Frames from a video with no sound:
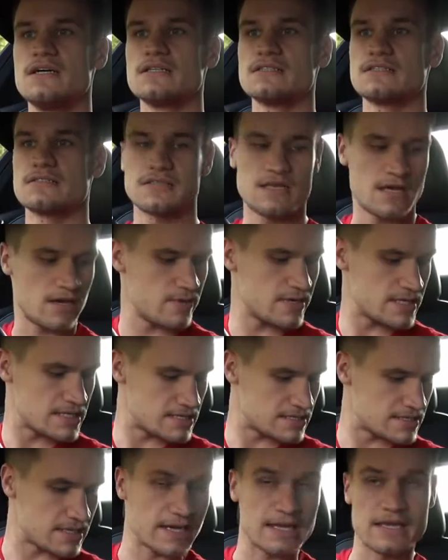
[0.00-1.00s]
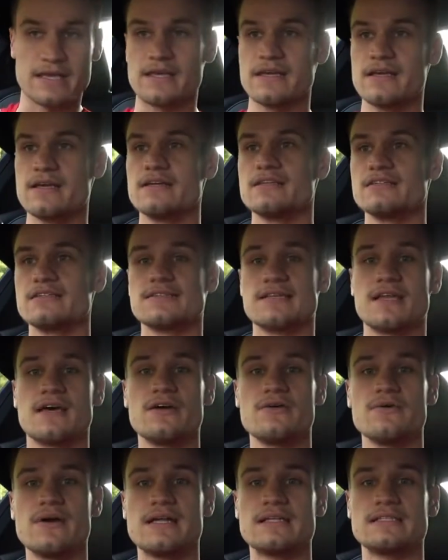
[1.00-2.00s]
Slow and steady
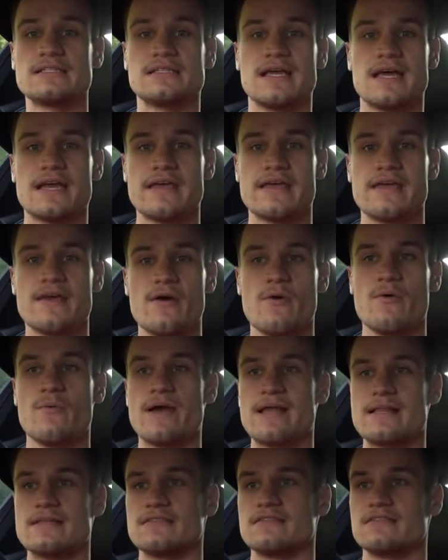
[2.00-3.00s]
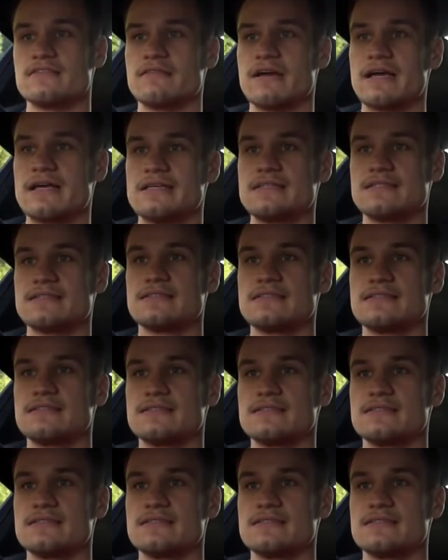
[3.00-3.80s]
wins the race.